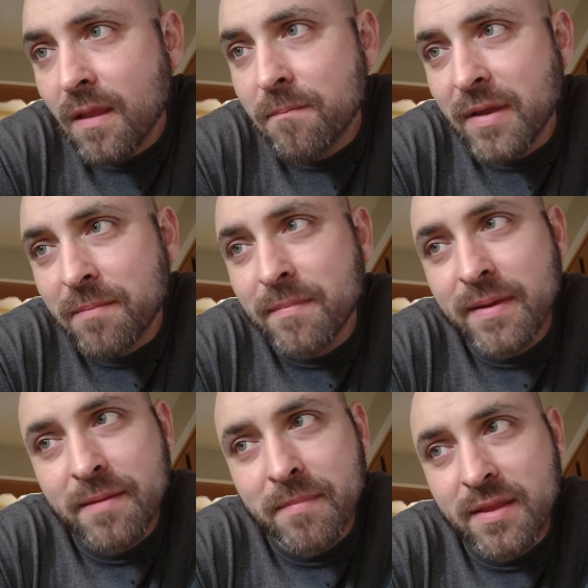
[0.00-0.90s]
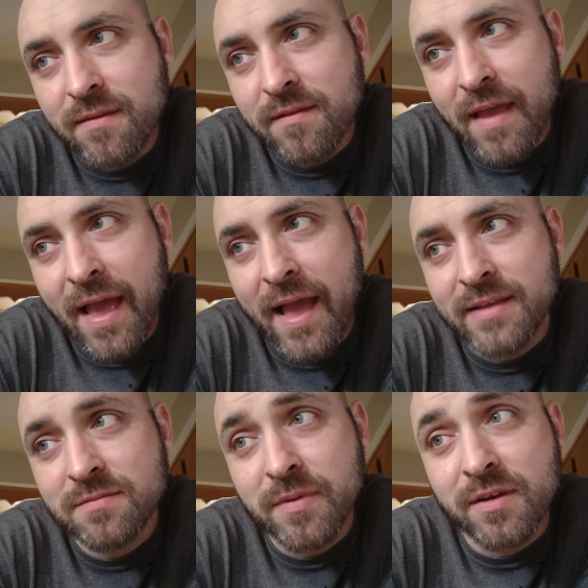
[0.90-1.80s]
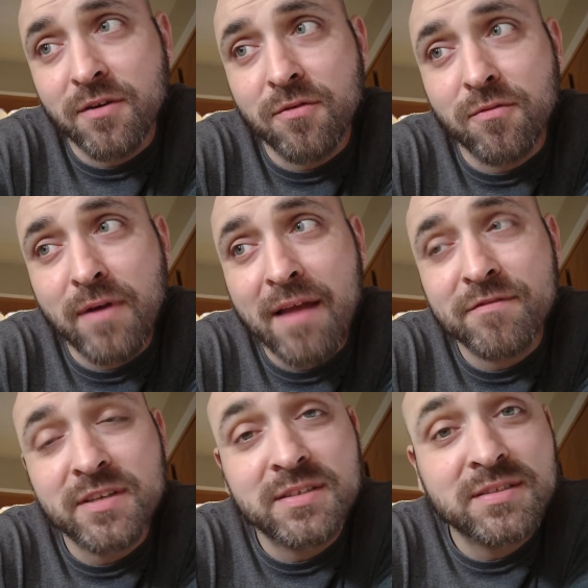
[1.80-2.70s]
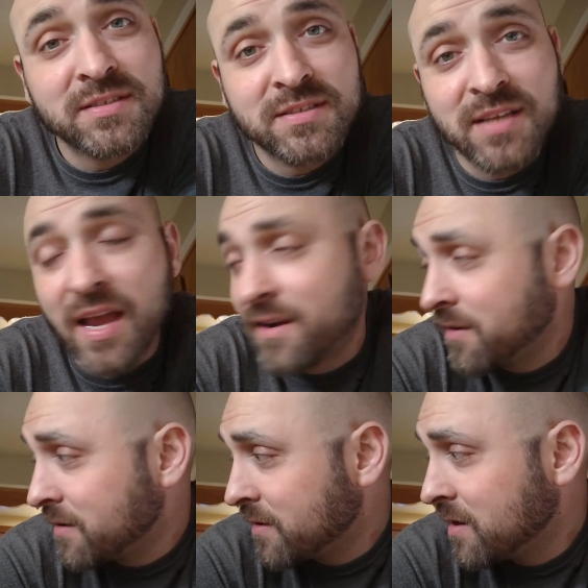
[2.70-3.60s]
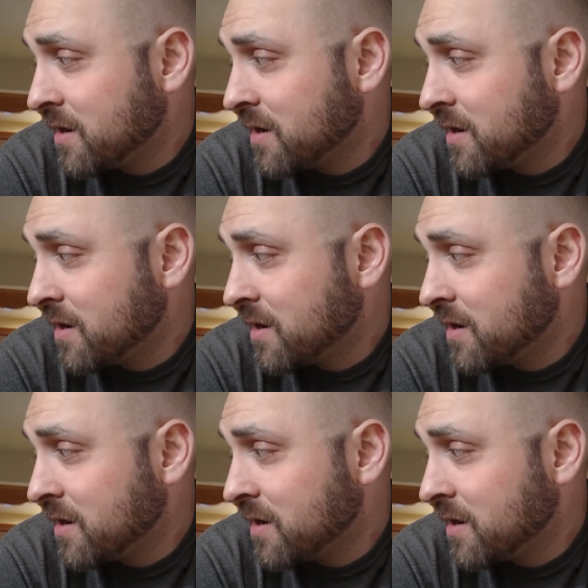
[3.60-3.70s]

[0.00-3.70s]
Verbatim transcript: McMenamins has been crafting cider